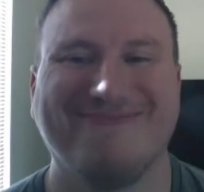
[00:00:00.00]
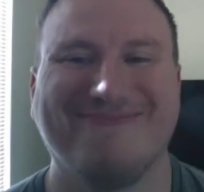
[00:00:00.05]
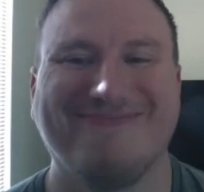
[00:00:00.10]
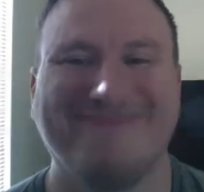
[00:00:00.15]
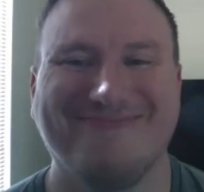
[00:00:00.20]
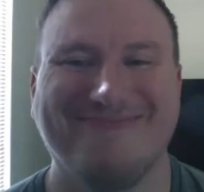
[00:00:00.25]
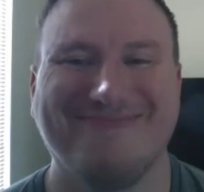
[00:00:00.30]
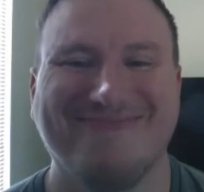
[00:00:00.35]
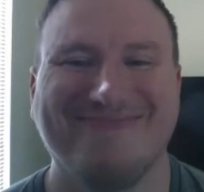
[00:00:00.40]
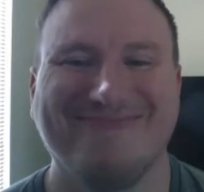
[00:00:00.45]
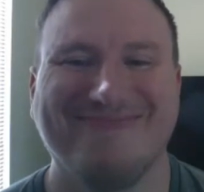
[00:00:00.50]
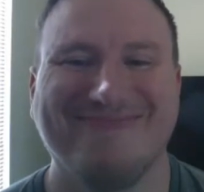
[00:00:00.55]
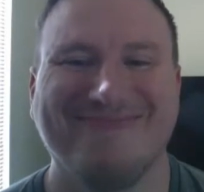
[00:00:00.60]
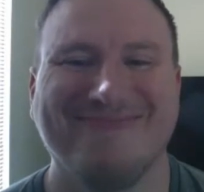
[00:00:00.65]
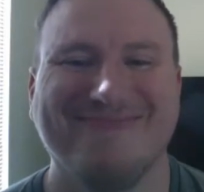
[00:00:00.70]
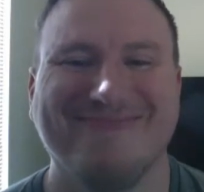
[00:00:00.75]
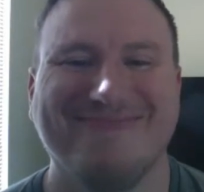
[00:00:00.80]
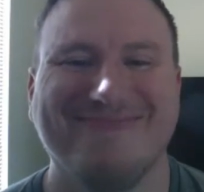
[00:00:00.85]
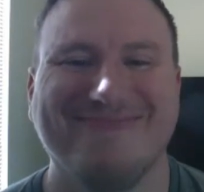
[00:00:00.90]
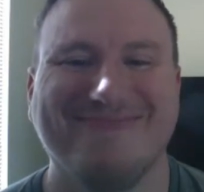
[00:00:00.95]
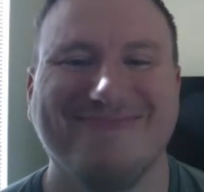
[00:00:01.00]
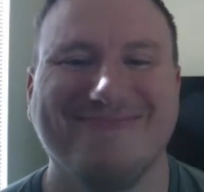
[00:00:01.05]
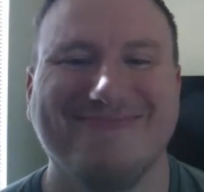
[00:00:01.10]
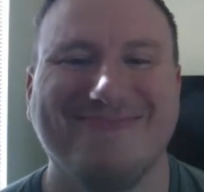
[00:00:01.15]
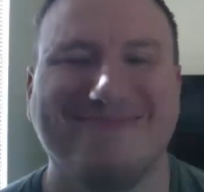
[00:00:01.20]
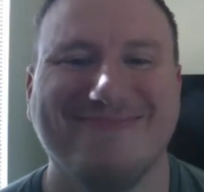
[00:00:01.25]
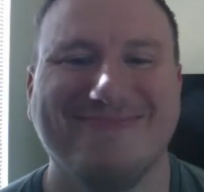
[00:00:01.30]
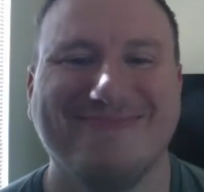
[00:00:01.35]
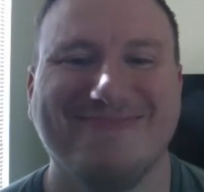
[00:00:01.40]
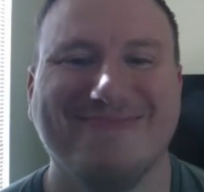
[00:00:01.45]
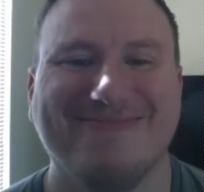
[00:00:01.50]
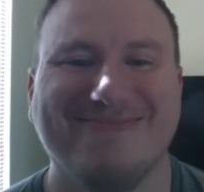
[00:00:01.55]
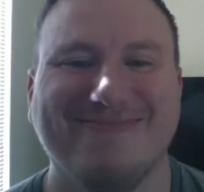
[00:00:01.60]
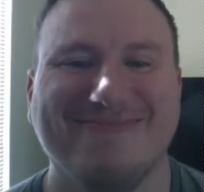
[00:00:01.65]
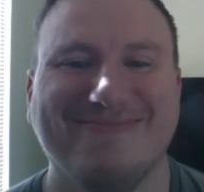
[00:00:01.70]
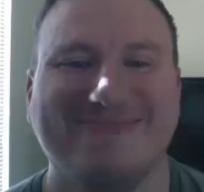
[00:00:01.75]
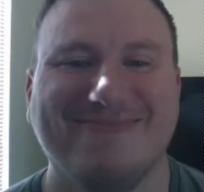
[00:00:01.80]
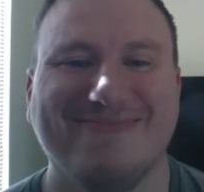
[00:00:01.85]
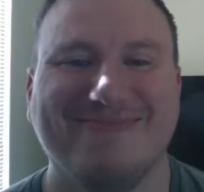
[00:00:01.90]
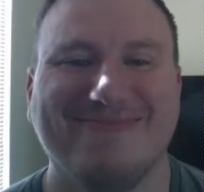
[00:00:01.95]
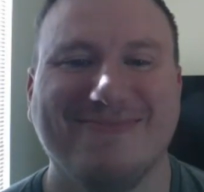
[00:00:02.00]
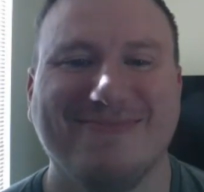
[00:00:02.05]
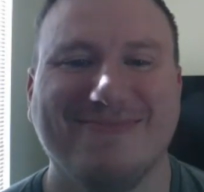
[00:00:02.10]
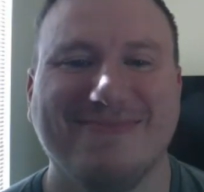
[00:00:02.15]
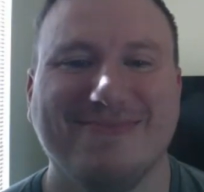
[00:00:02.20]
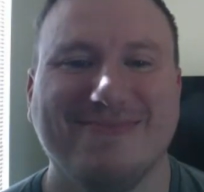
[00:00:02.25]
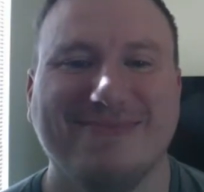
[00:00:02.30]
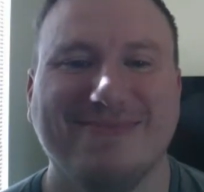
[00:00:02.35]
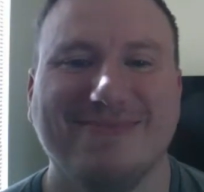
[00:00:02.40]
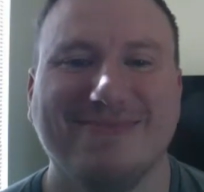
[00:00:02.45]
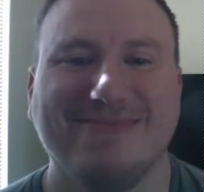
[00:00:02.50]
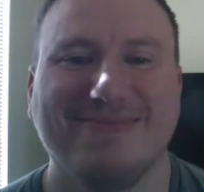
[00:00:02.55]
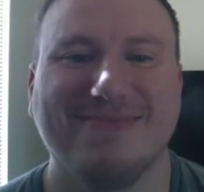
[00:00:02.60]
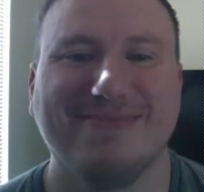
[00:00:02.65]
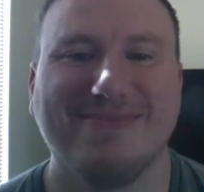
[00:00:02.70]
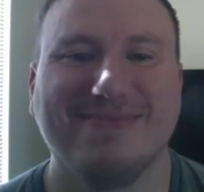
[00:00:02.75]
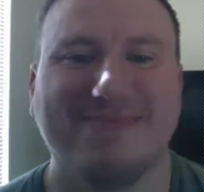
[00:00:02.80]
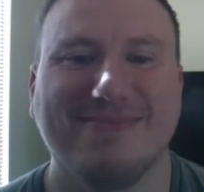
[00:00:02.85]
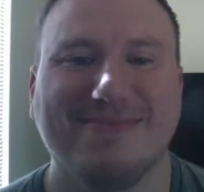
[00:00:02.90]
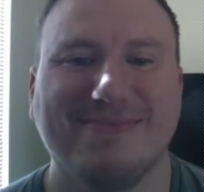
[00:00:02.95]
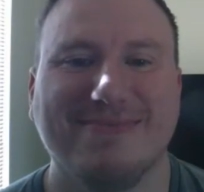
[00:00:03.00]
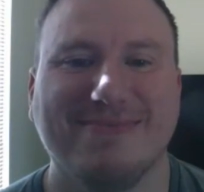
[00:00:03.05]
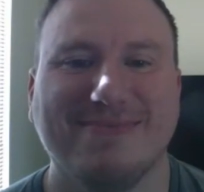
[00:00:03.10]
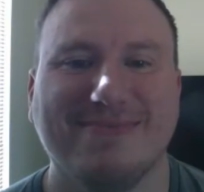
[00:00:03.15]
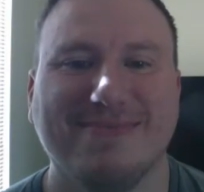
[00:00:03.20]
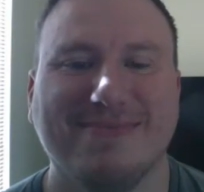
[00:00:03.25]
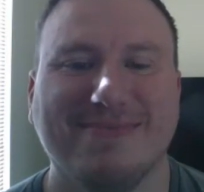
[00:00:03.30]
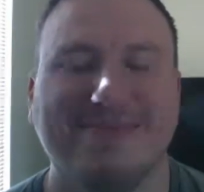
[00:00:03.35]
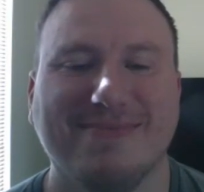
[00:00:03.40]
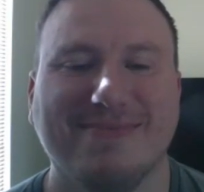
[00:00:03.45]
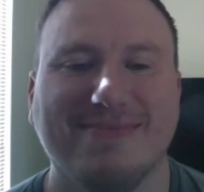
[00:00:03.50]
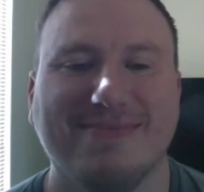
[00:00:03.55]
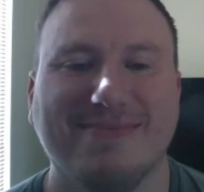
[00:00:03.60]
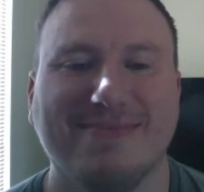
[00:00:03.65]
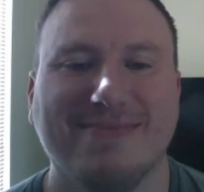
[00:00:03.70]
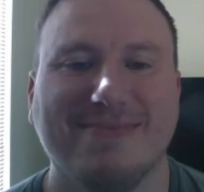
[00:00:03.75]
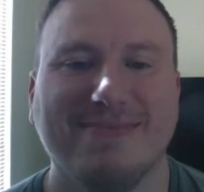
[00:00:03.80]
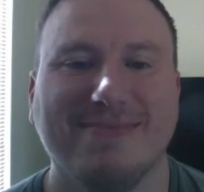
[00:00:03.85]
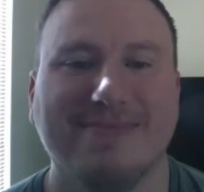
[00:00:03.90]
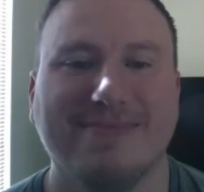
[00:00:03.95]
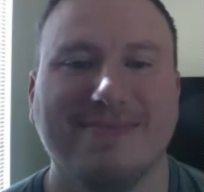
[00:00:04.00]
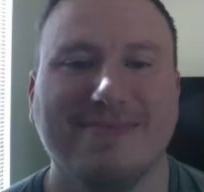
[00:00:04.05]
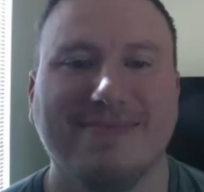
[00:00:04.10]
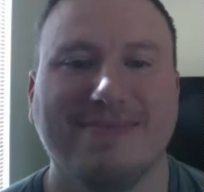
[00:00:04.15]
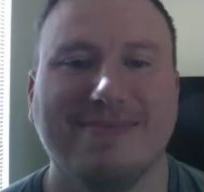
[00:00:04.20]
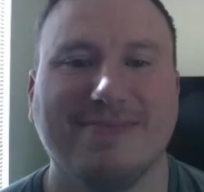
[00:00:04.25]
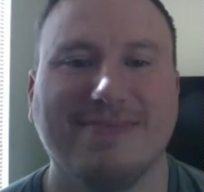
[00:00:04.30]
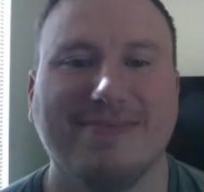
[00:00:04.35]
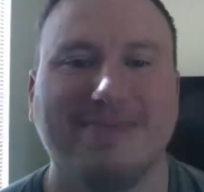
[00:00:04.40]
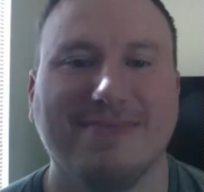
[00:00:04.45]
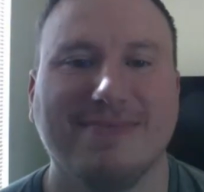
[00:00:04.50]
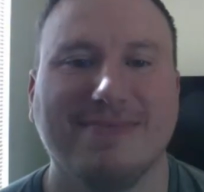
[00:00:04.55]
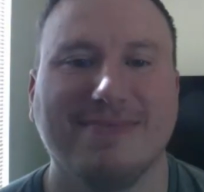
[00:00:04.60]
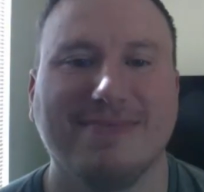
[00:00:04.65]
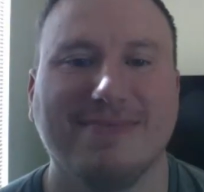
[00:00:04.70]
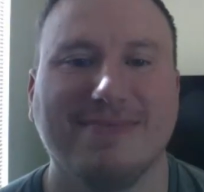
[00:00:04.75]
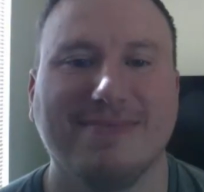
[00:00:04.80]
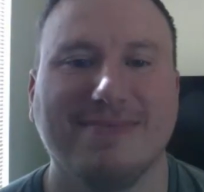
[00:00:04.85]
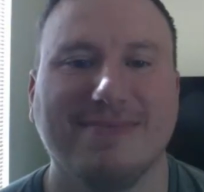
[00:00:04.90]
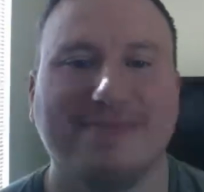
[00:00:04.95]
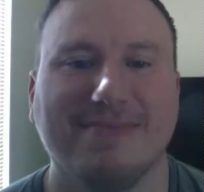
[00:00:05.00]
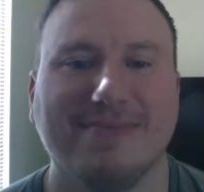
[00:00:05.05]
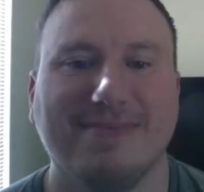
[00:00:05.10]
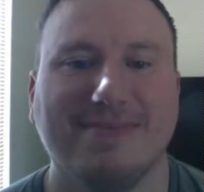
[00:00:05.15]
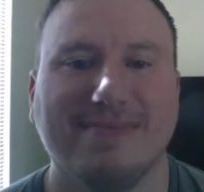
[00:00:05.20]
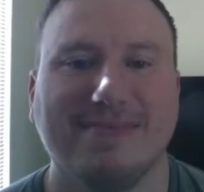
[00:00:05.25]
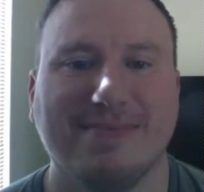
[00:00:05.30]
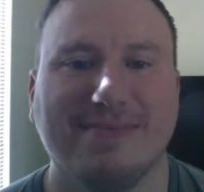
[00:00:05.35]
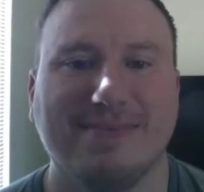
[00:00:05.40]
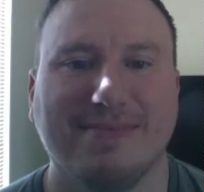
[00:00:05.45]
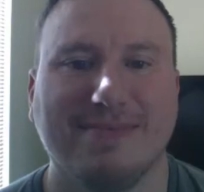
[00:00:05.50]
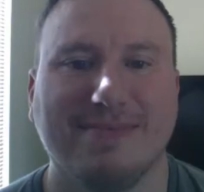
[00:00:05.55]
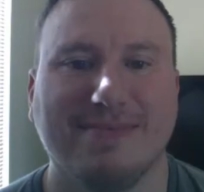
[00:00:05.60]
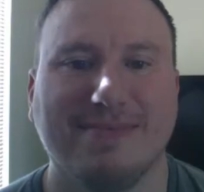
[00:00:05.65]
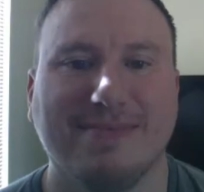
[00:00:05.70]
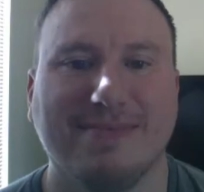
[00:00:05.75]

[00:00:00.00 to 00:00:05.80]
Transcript: No words are spoken by the person on screen.